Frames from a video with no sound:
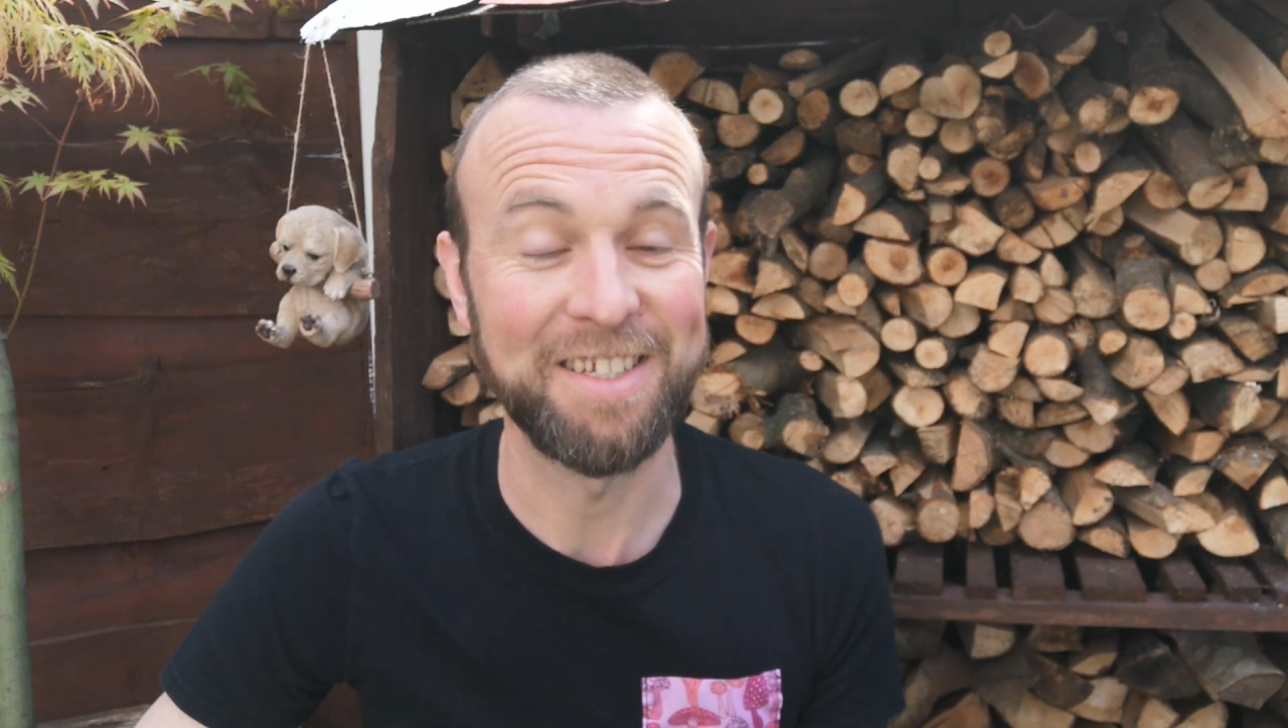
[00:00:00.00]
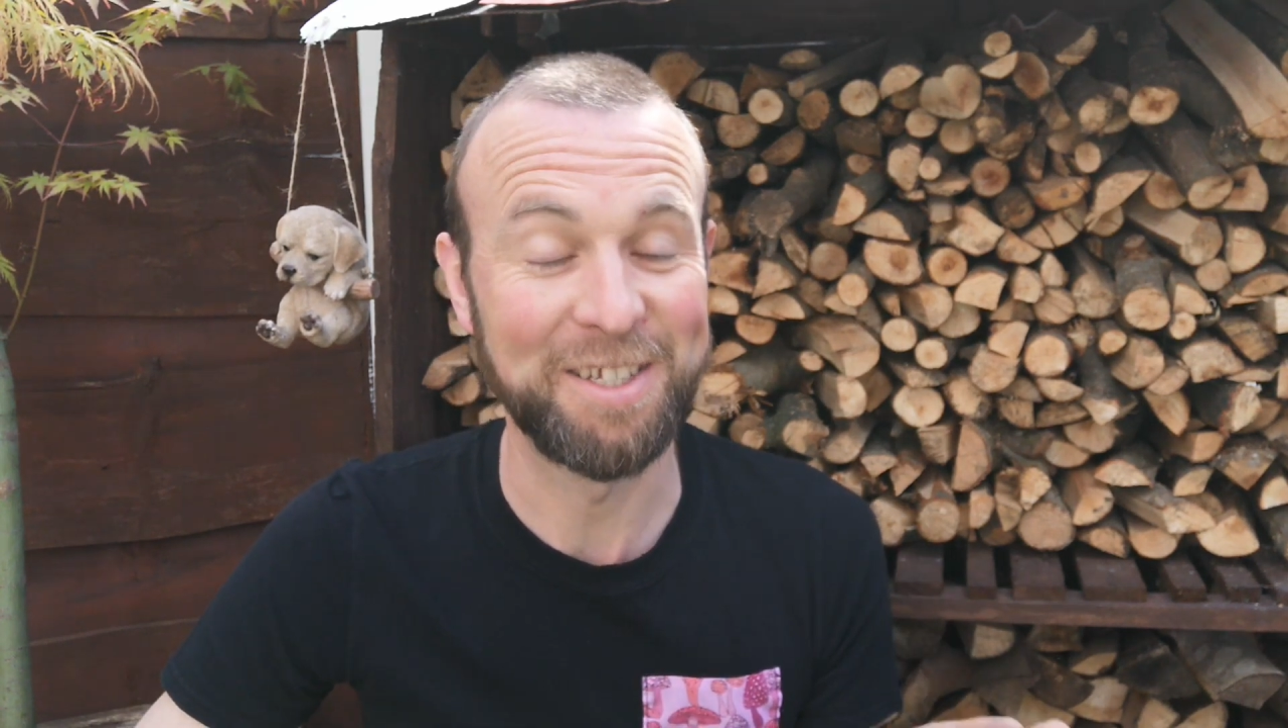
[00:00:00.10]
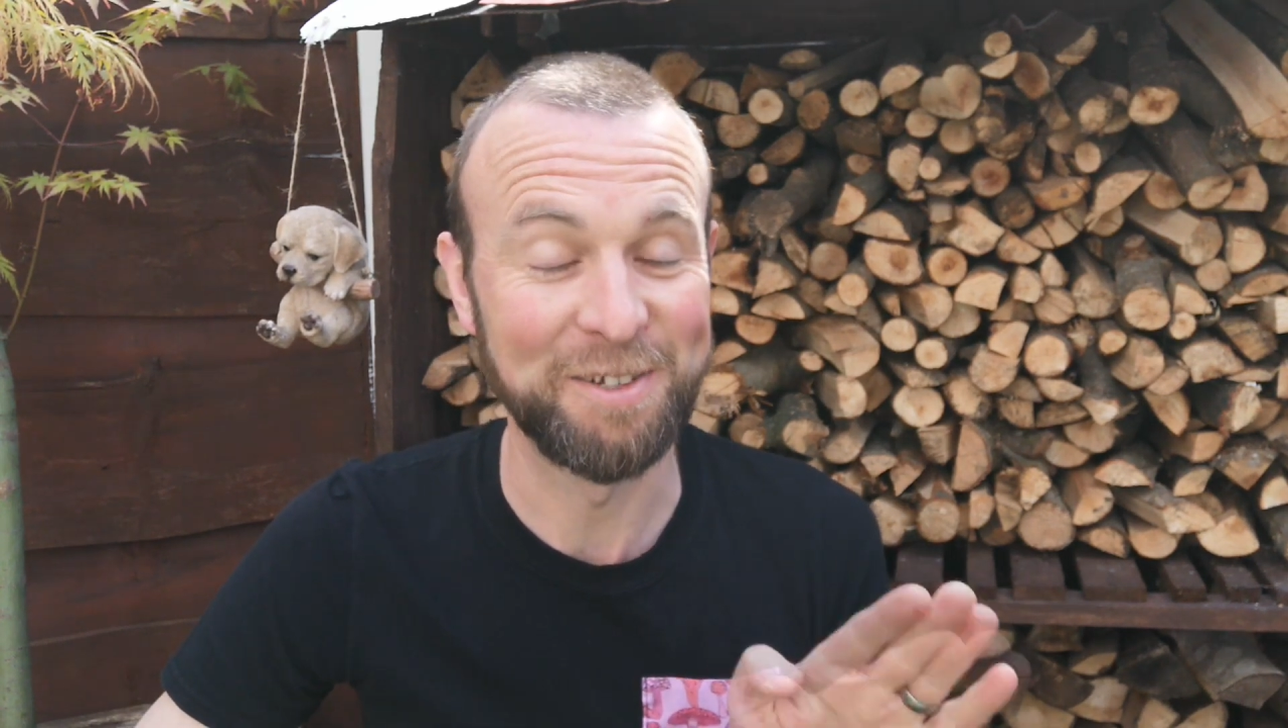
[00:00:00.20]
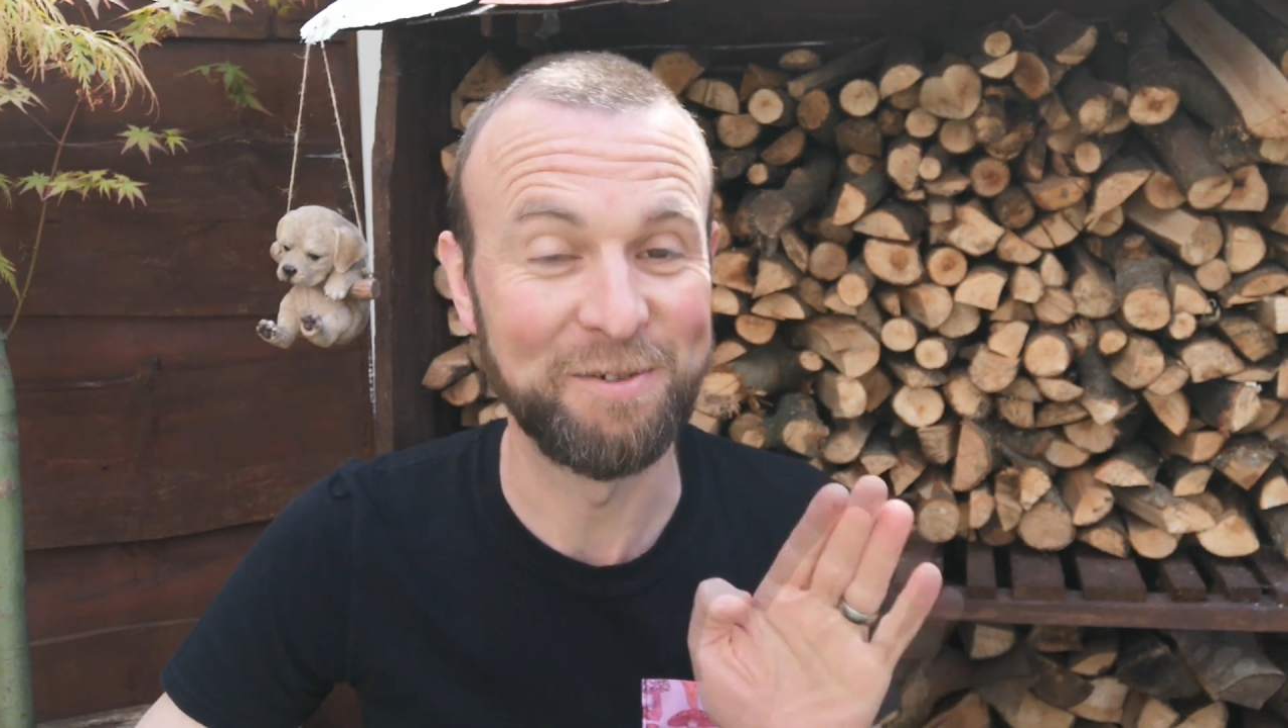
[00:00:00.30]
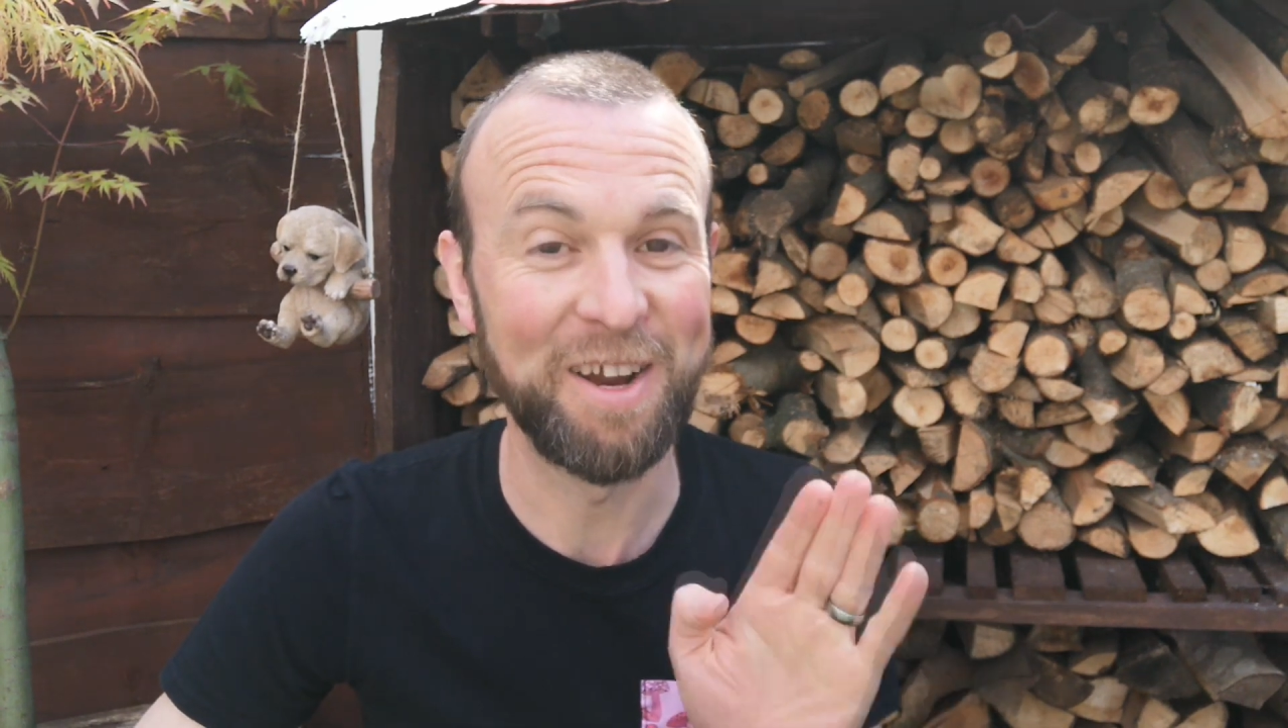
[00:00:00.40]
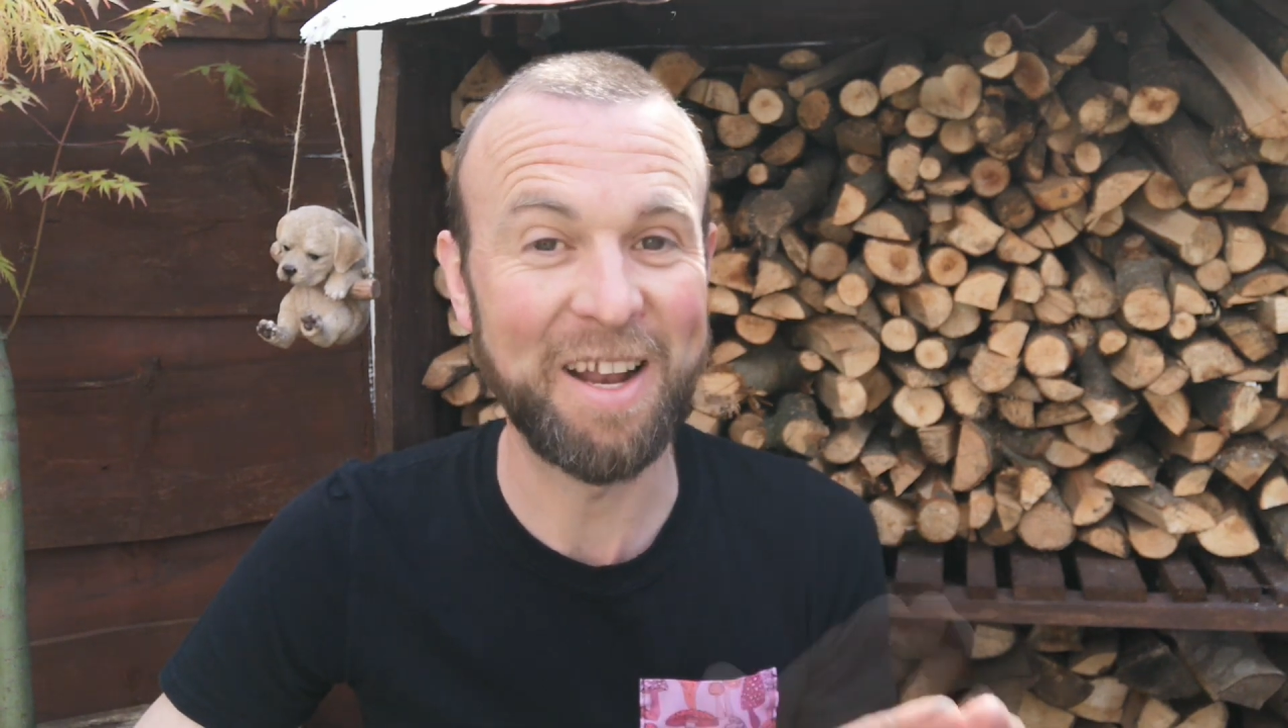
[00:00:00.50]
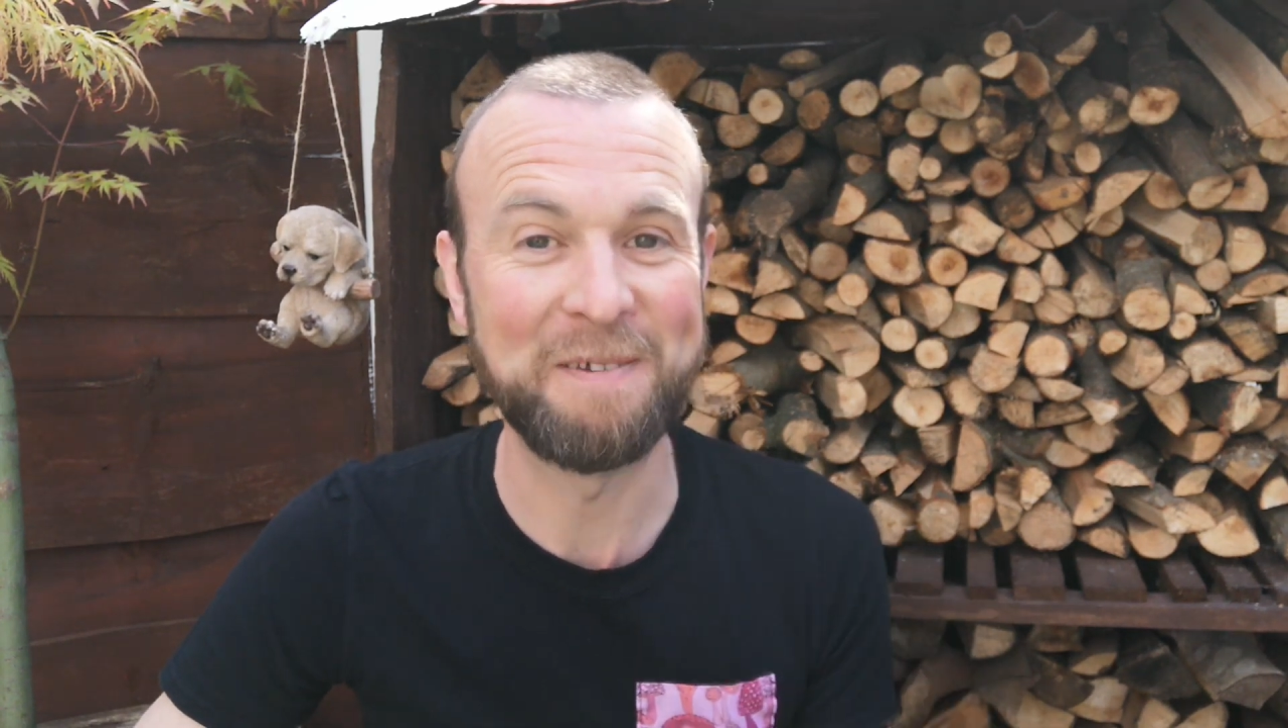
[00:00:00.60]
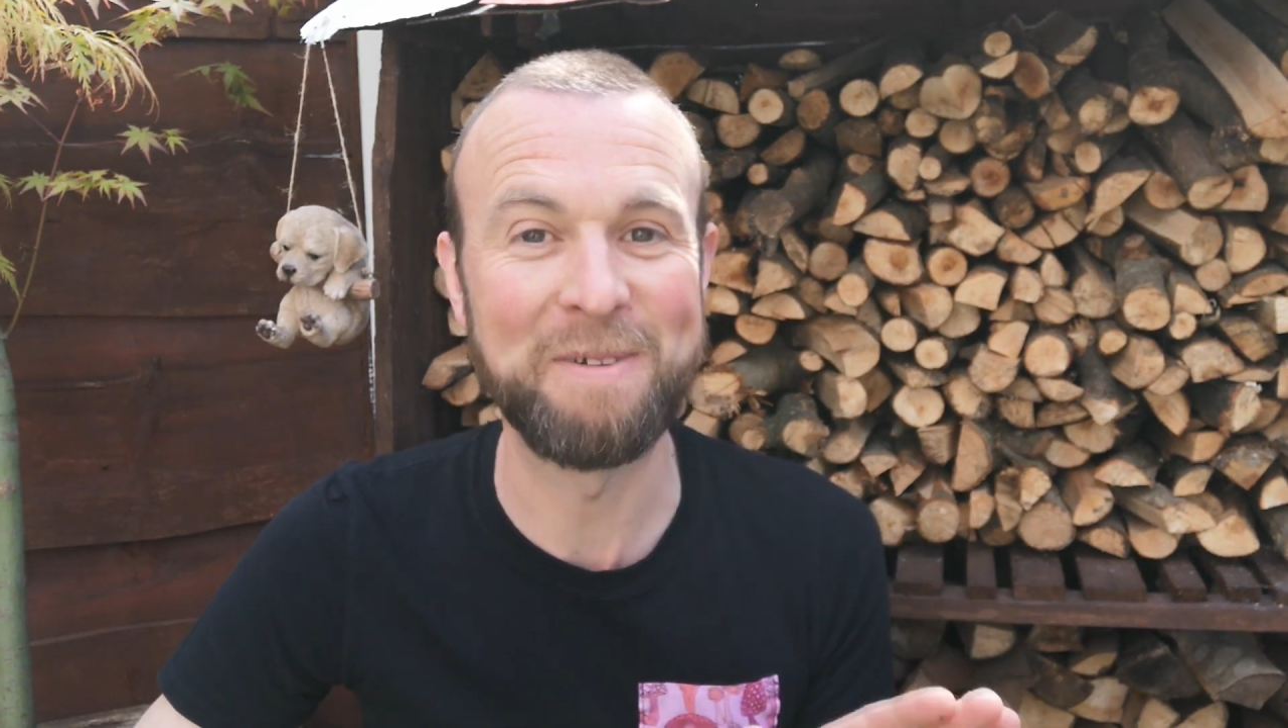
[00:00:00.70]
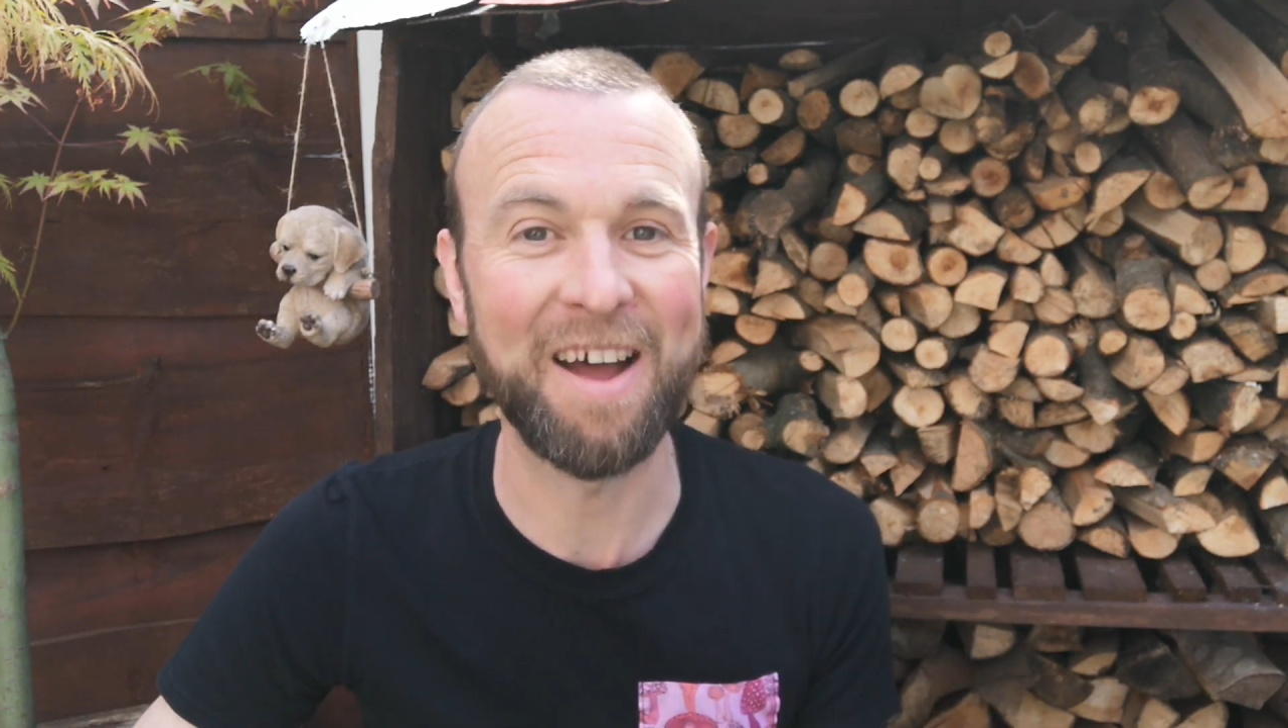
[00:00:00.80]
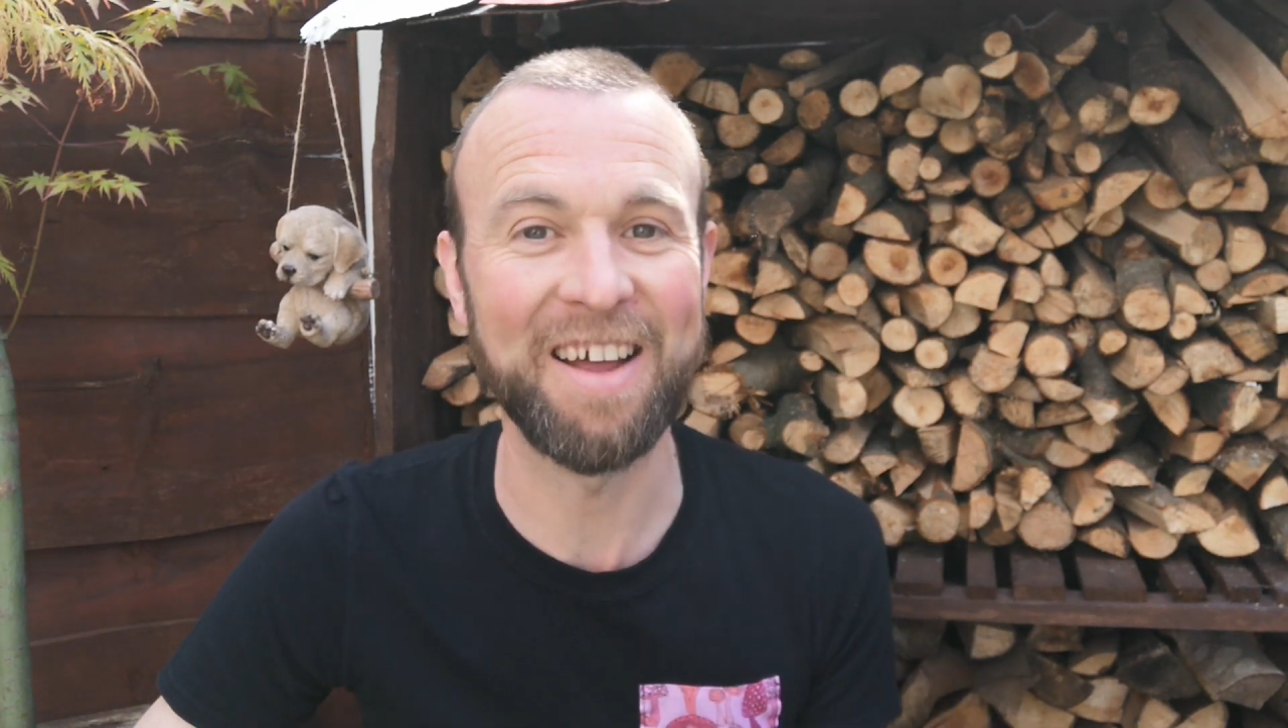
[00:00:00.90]
This is
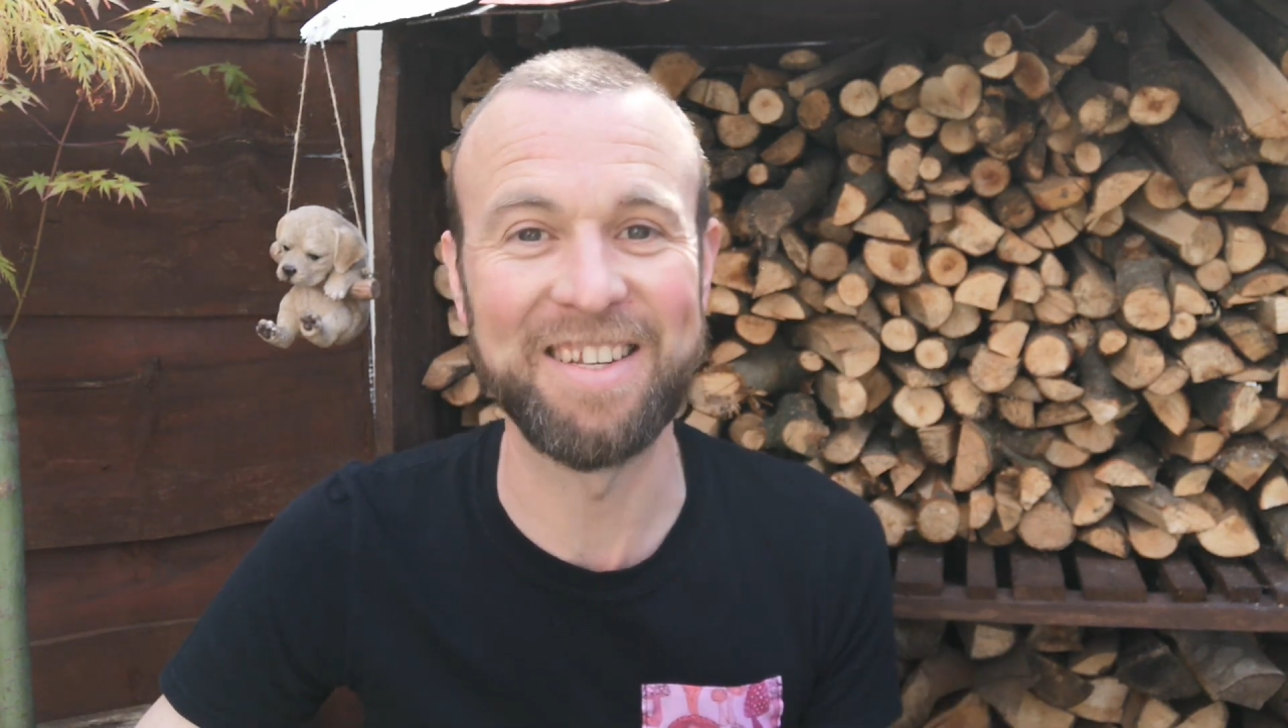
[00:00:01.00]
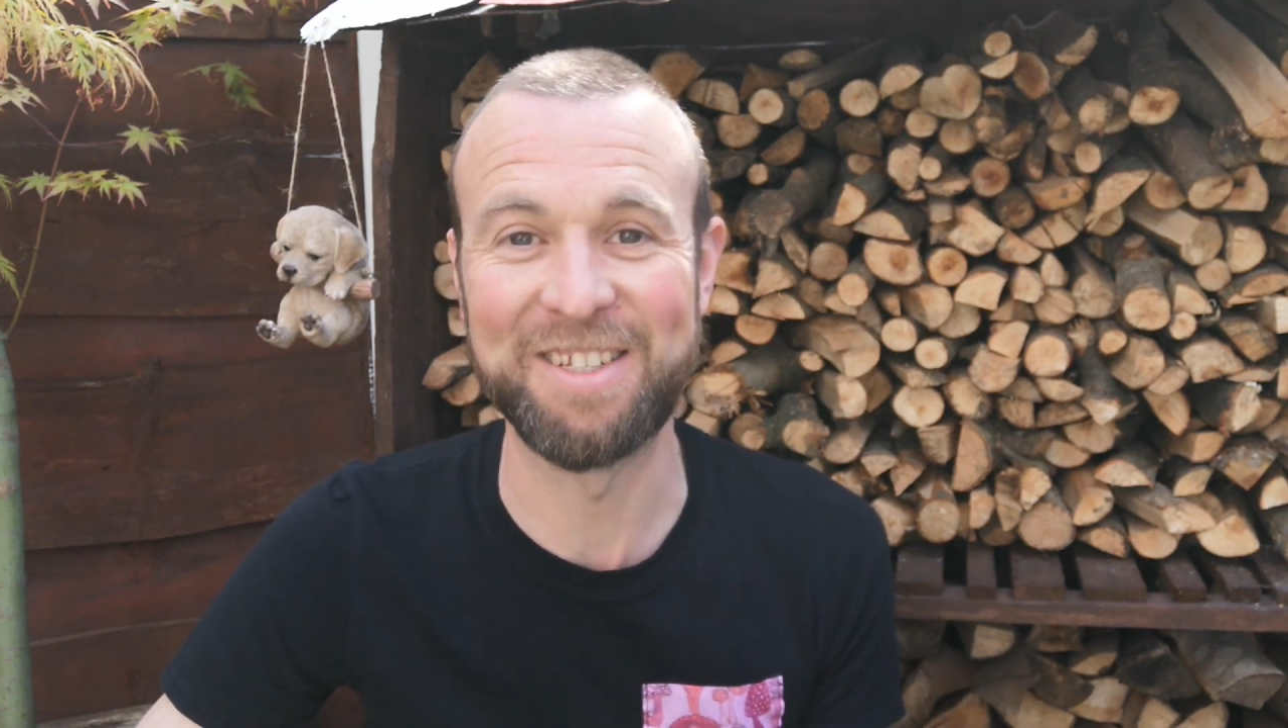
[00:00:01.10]
really bad.